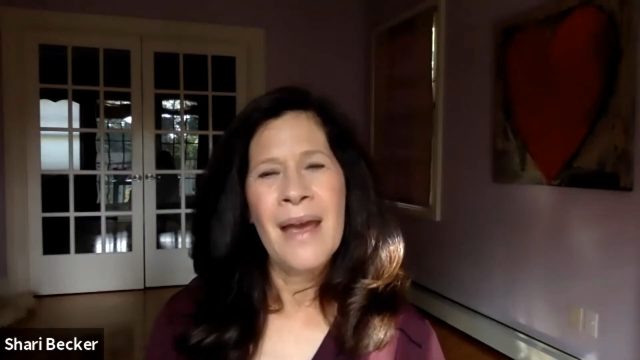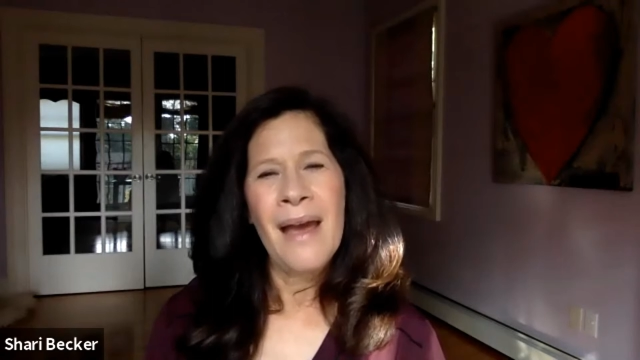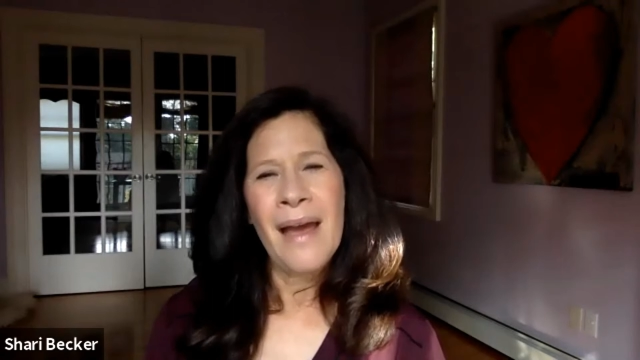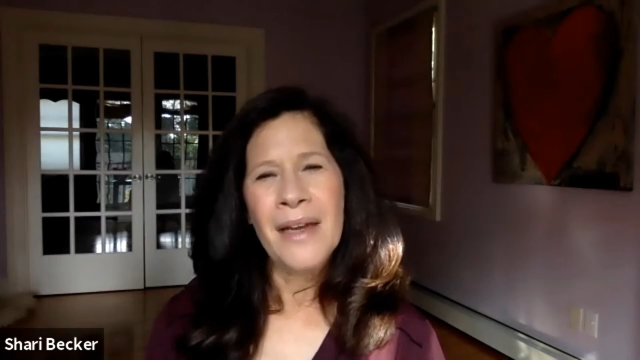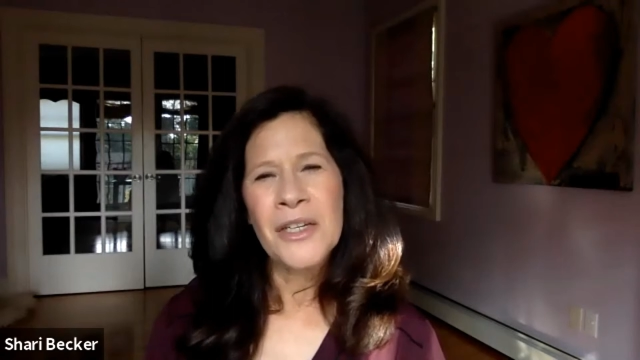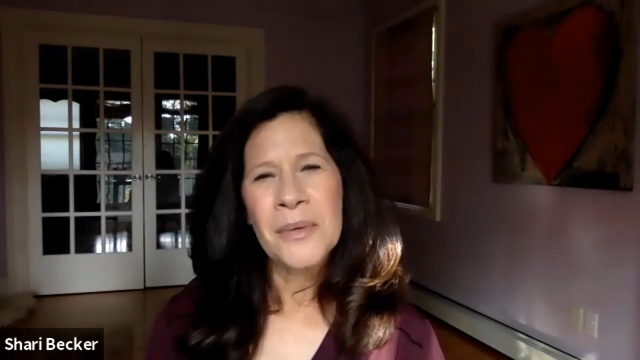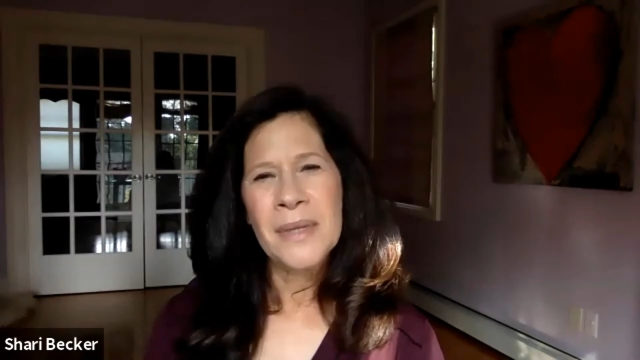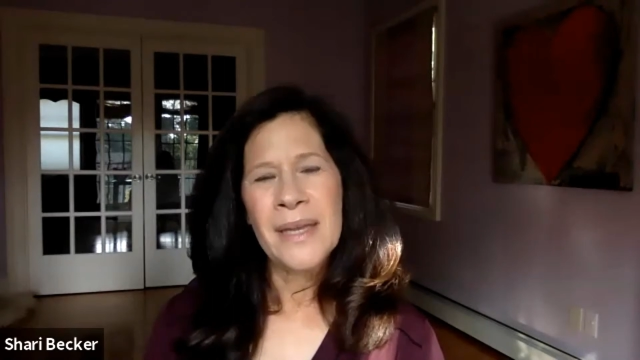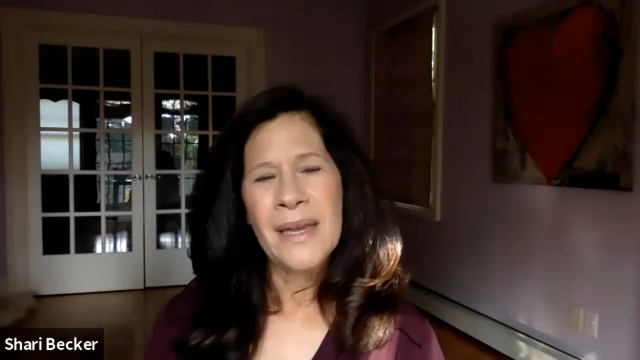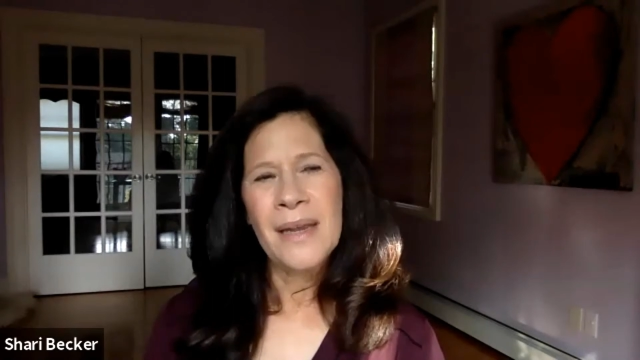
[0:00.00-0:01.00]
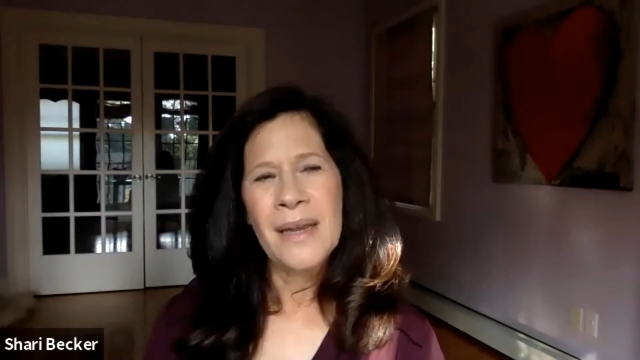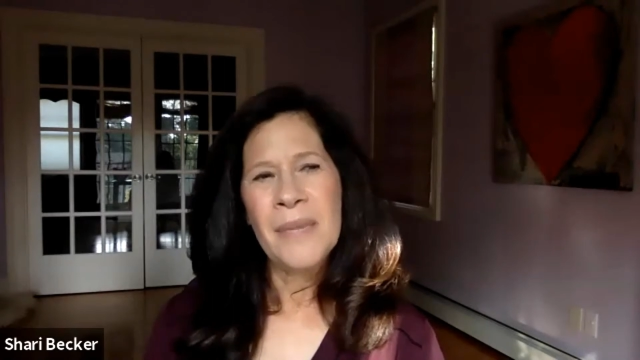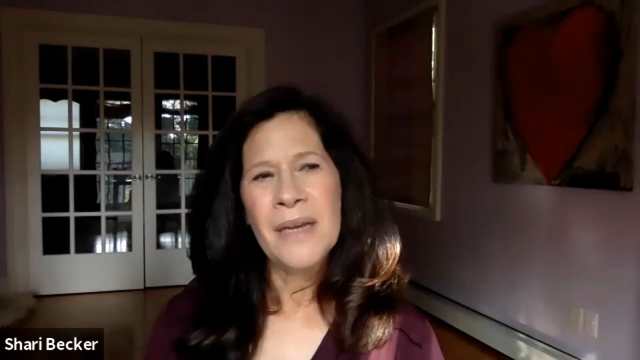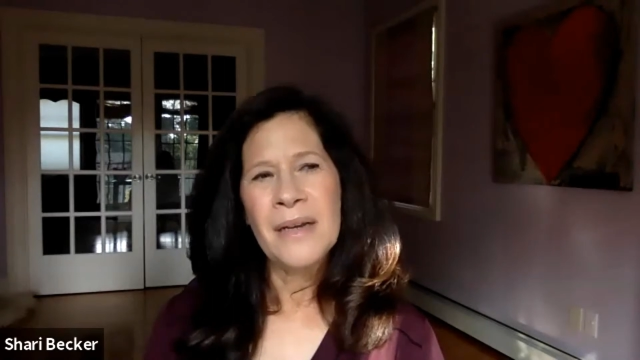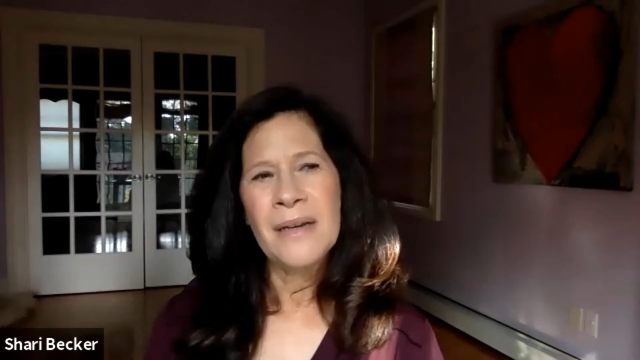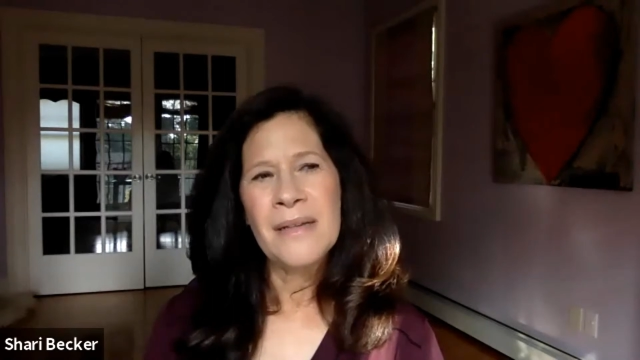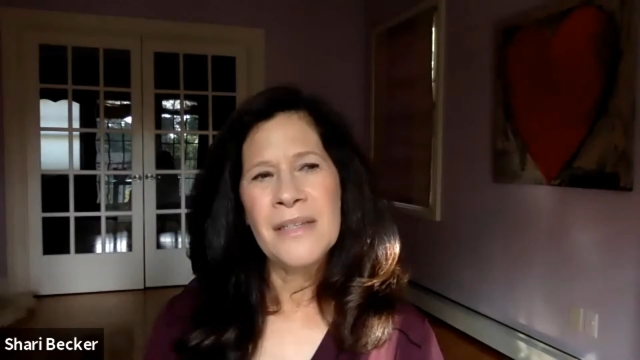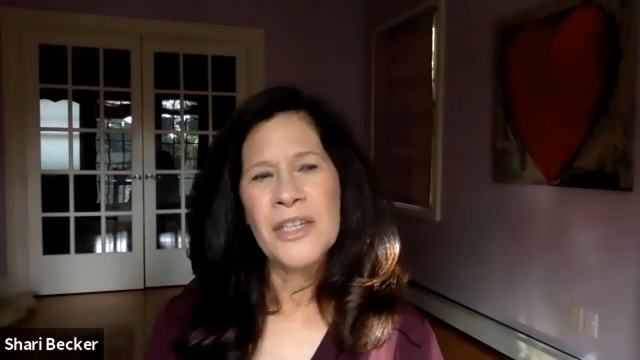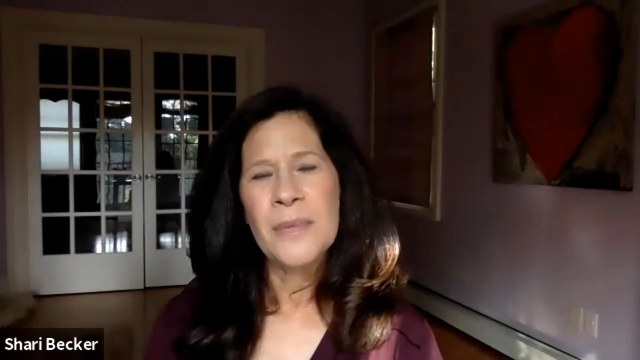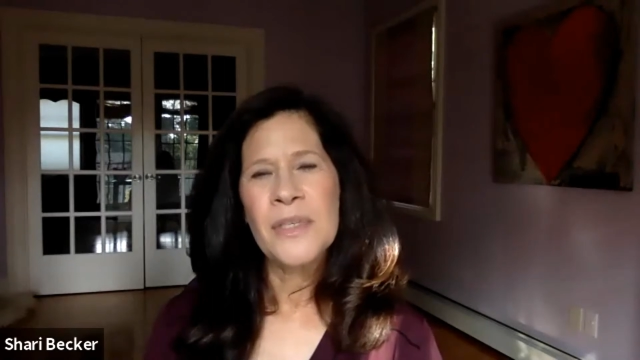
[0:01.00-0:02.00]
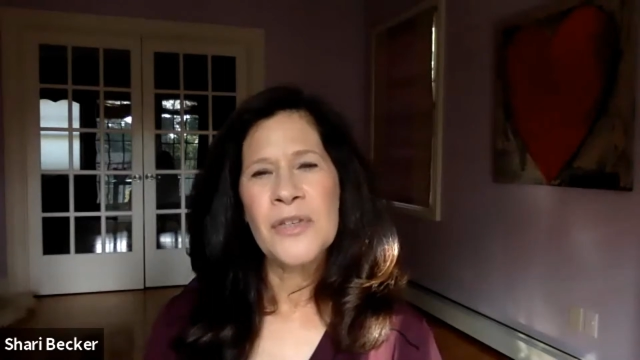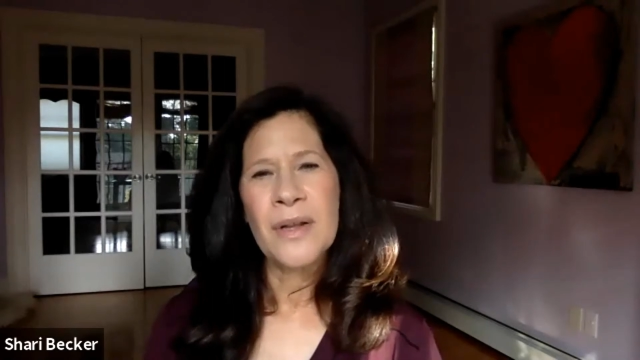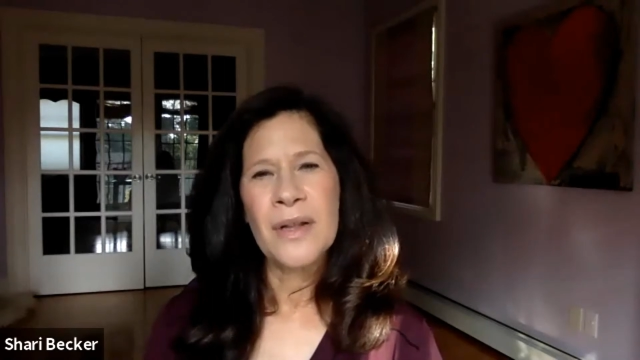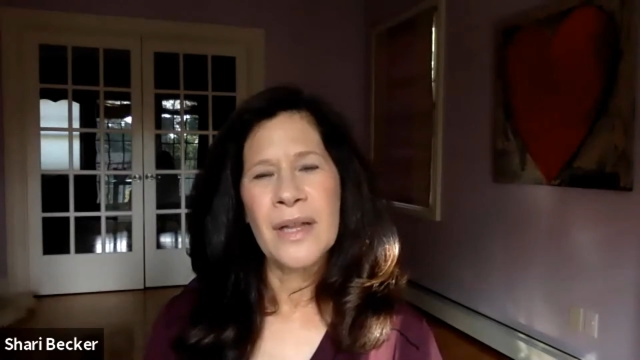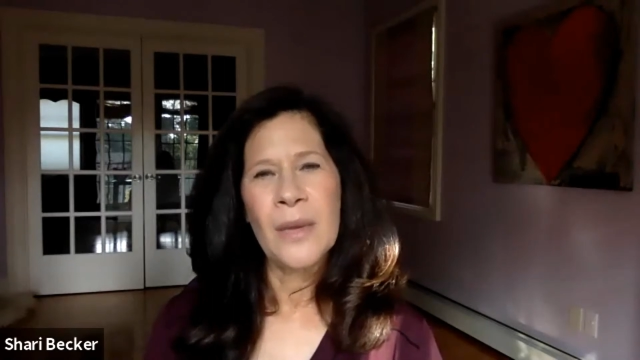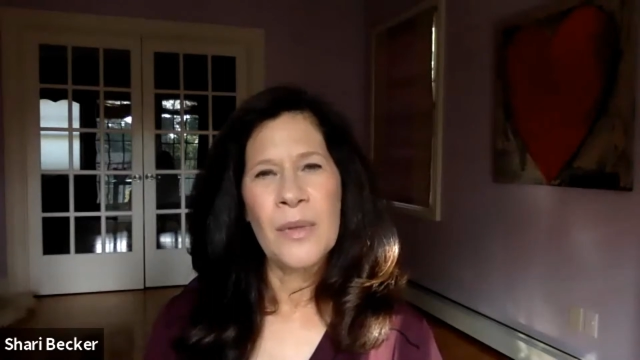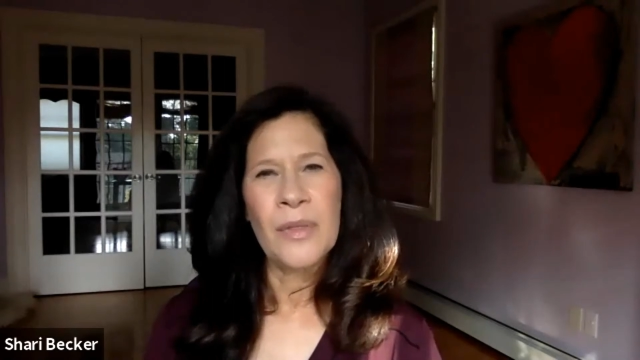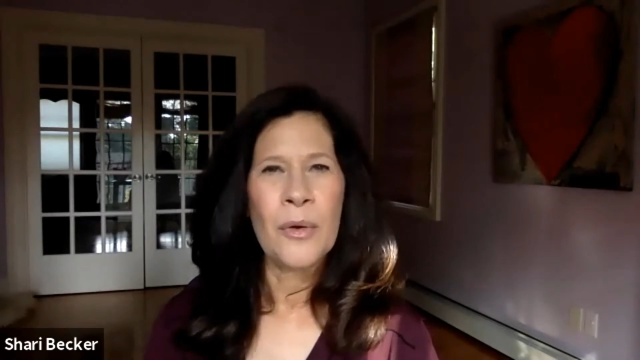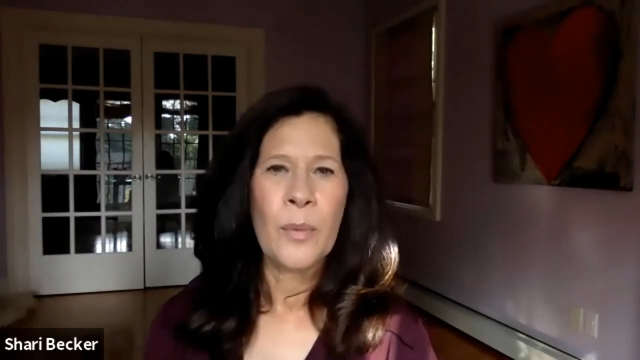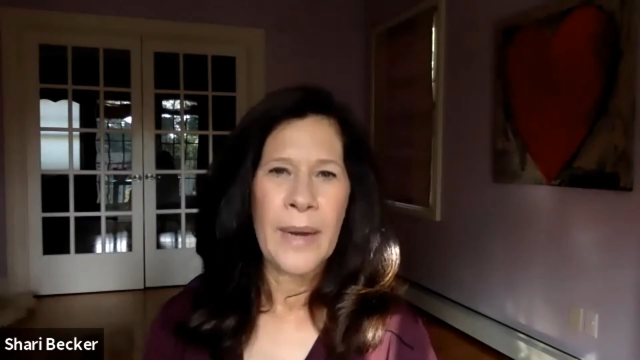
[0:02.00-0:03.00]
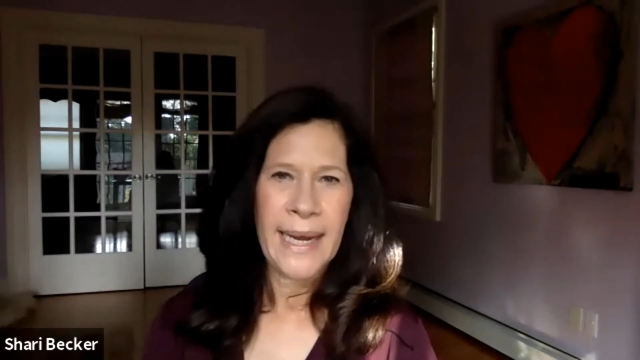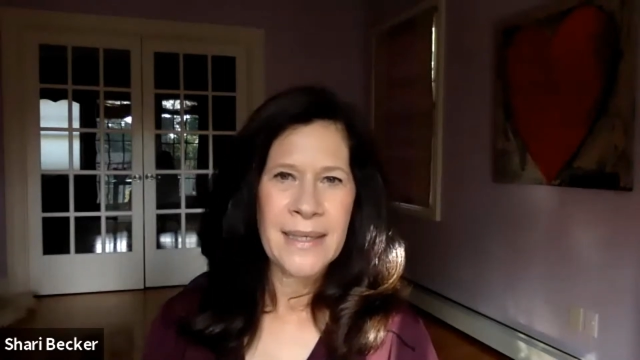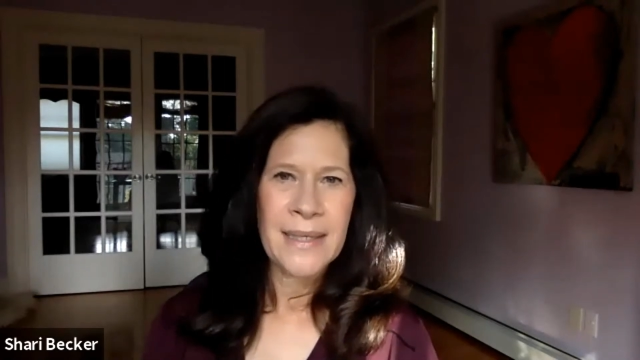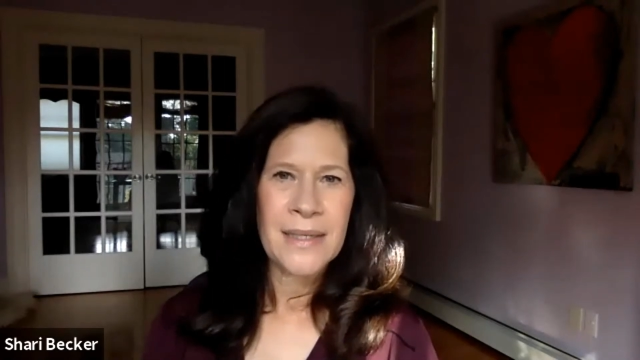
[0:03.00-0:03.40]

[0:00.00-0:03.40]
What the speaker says: actually because she was struggling with her weight.